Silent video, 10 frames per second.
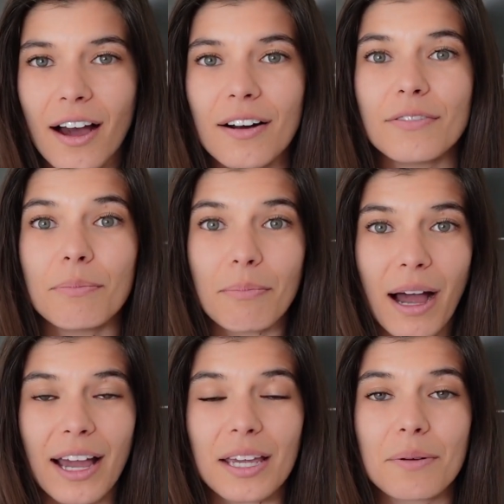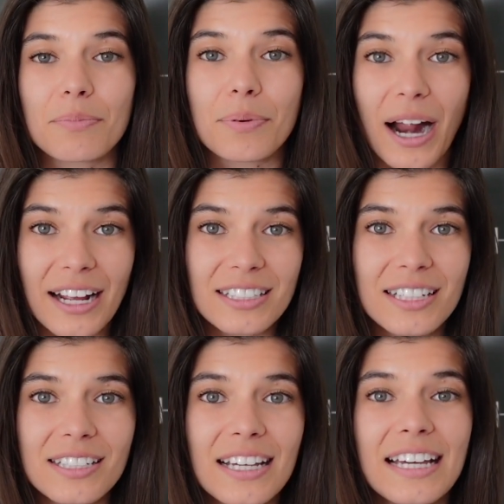of my
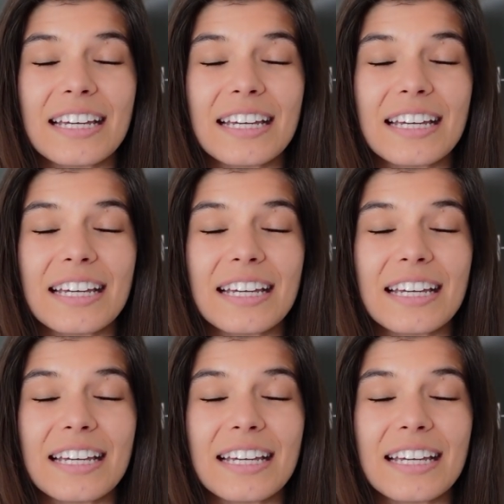practice